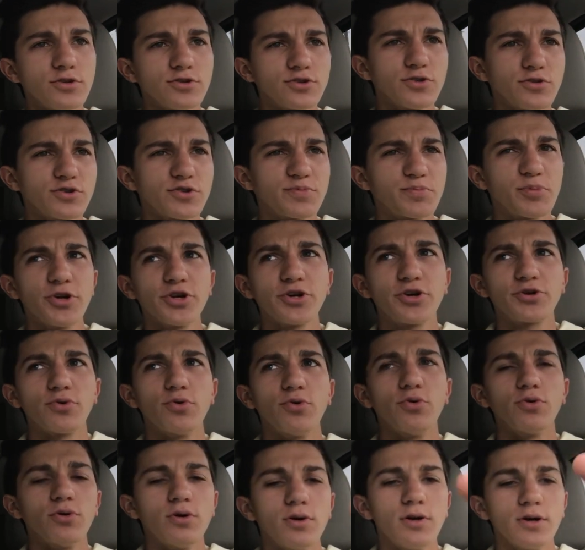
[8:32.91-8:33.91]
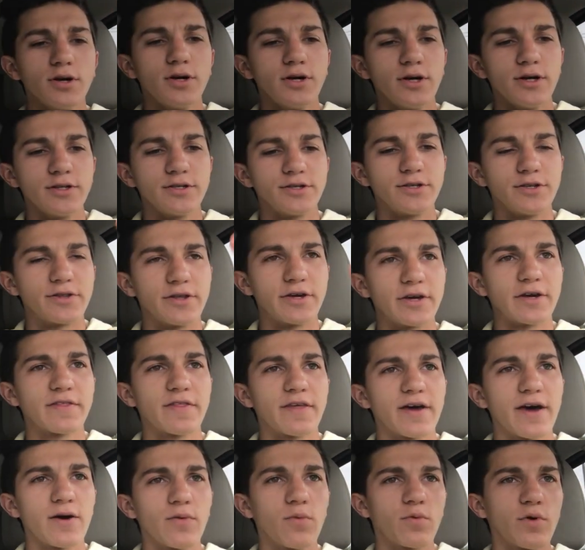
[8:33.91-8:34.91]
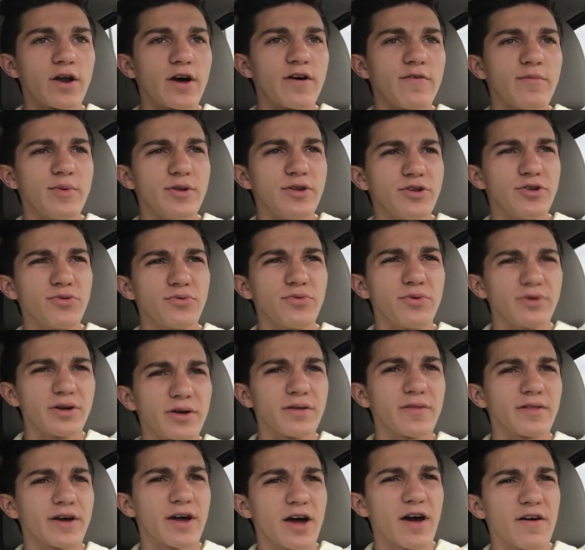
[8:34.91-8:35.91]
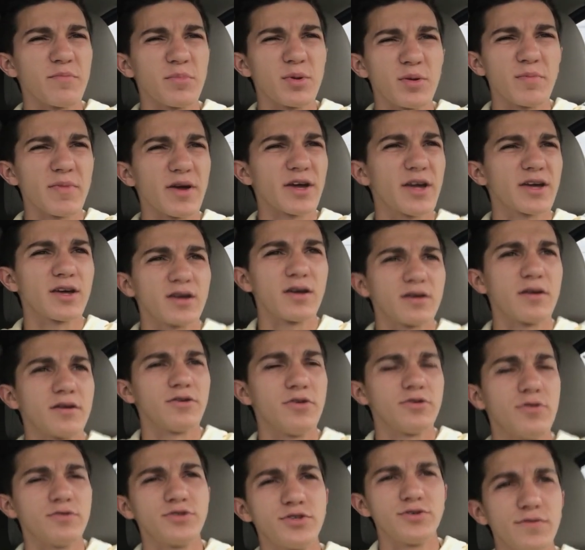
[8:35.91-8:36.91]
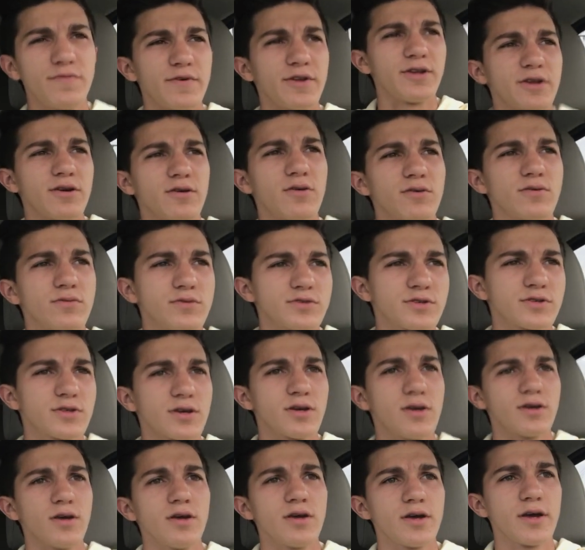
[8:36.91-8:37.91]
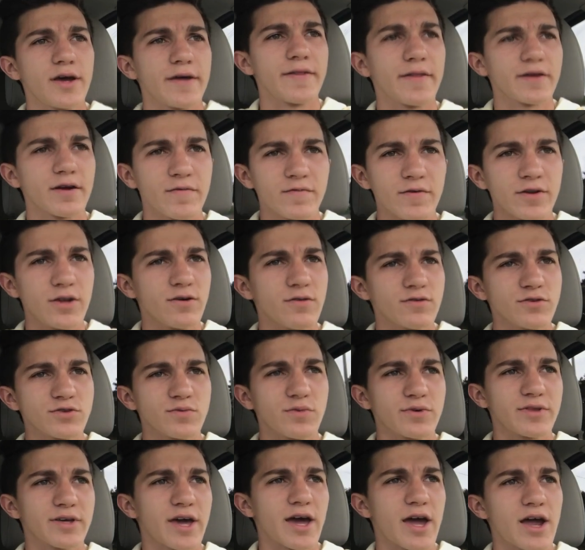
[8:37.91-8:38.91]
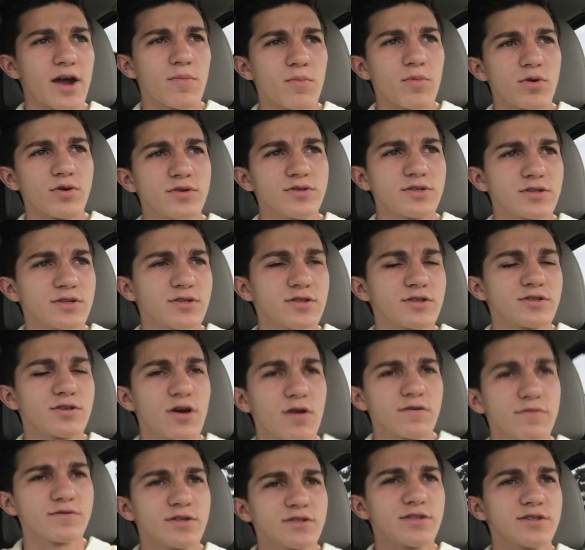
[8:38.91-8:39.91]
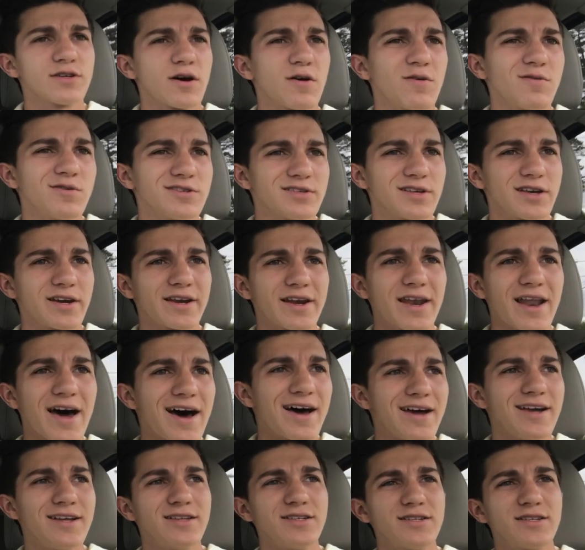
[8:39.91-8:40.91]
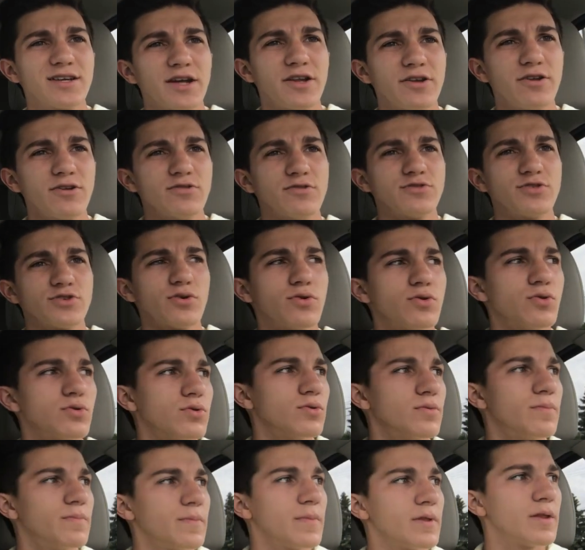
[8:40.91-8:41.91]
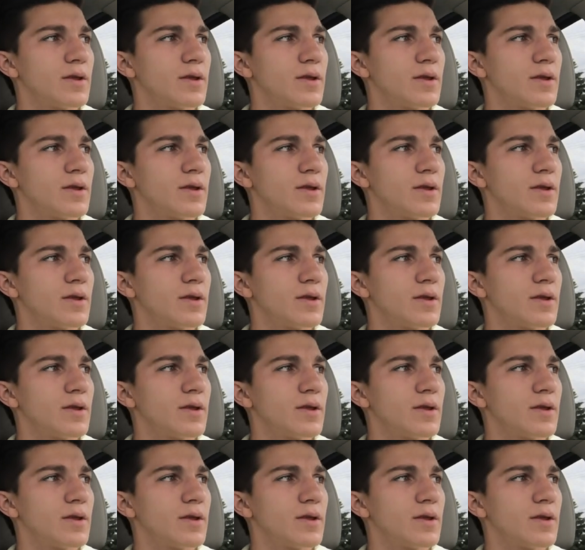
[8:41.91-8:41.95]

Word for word: So it's pretty cool to think that what I've been doing, like I've been making YouTube videos and like videos with cameras and stuff since I was like 9, 10 years old,